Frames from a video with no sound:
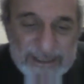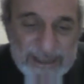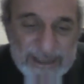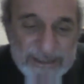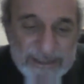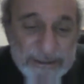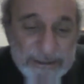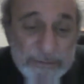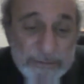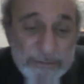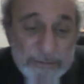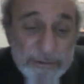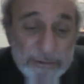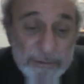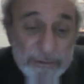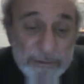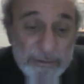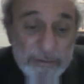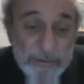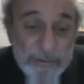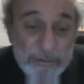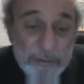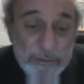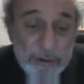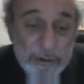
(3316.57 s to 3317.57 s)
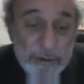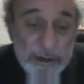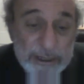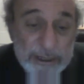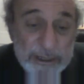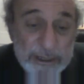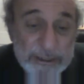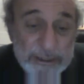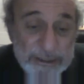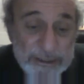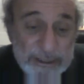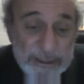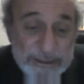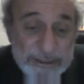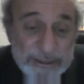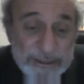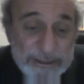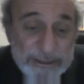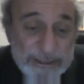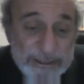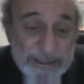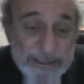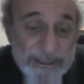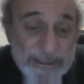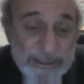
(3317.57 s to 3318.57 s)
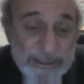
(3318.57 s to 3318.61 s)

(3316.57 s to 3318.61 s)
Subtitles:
I don't know if you've got any insights into that.